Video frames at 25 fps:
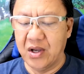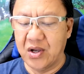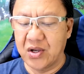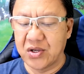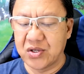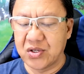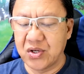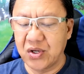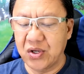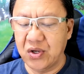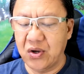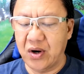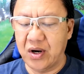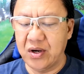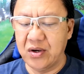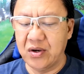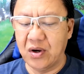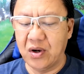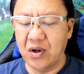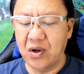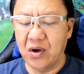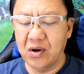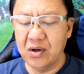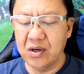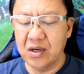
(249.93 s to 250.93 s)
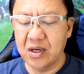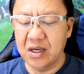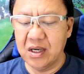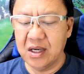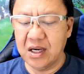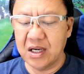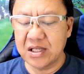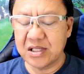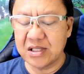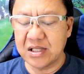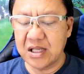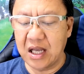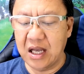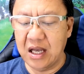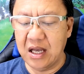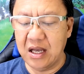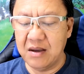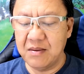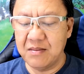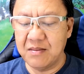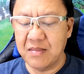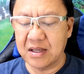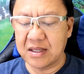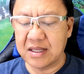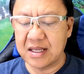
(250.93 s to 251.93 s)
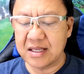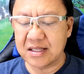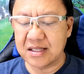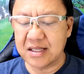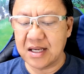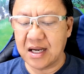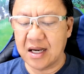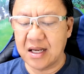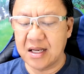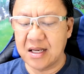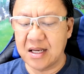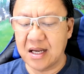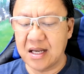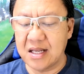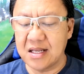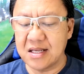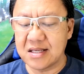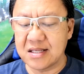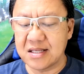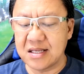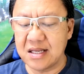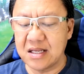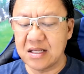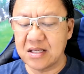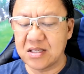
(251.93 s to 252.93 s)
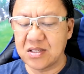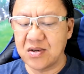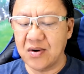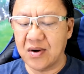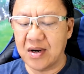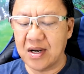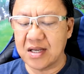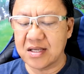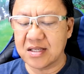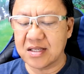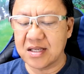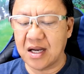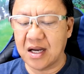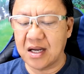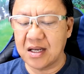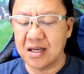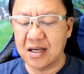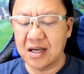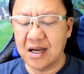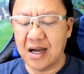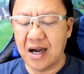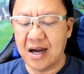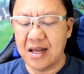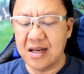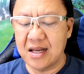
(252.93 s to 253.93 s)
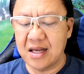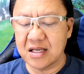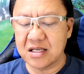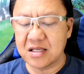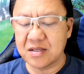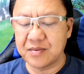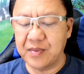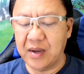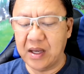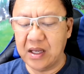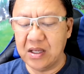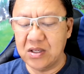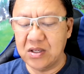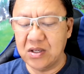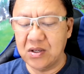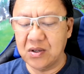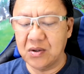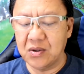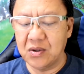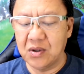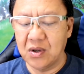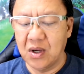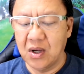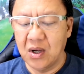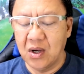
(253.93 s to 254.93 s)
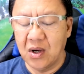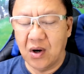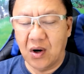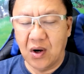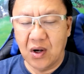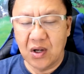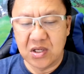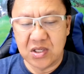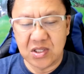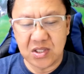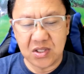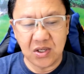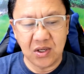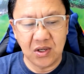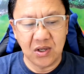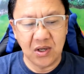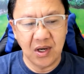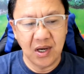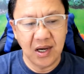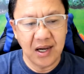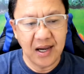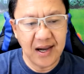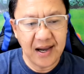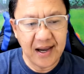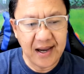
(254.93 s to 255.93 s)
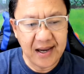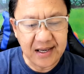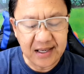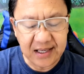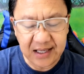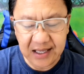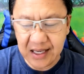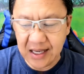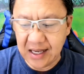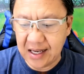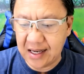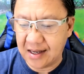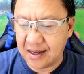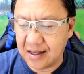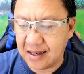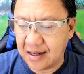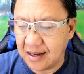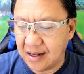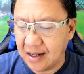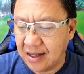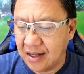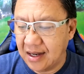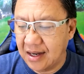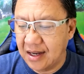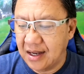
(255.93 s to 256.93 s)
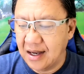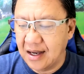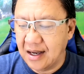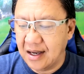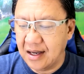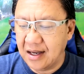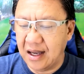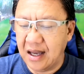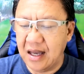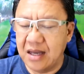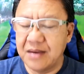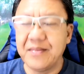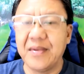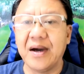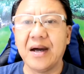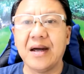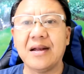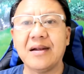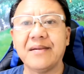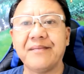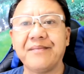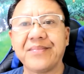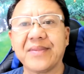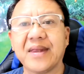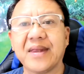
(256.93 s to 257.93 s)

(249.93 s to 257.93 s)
So you are no longer a slave, but a son, and since you are a son, God has made you also an heir." Amen.